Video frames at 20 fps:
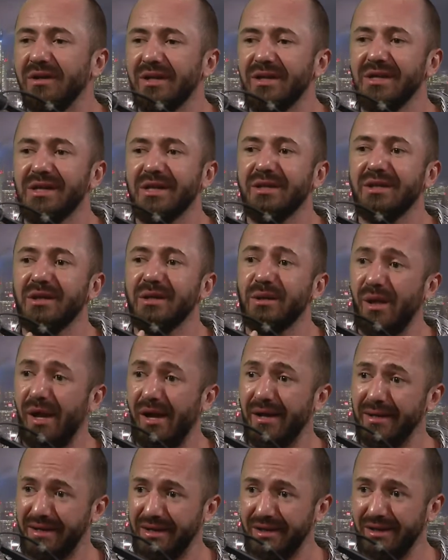is in the
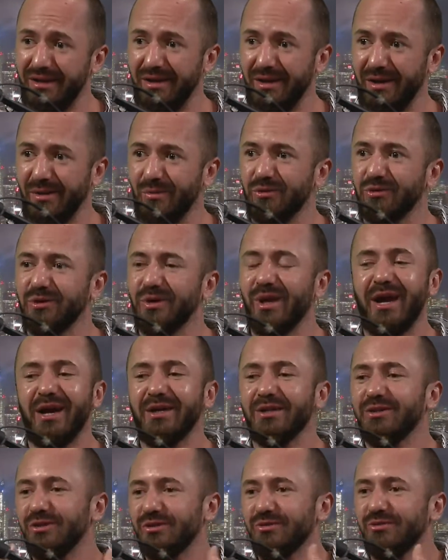closet and would
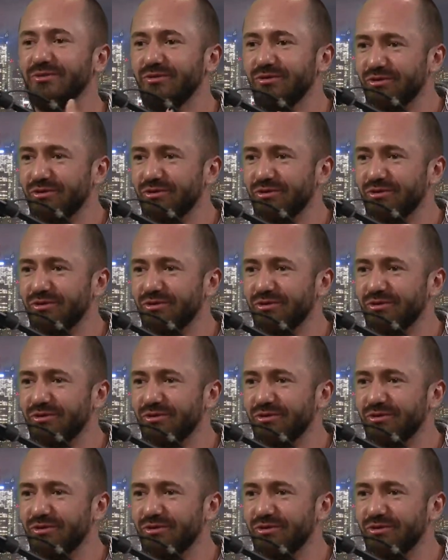like to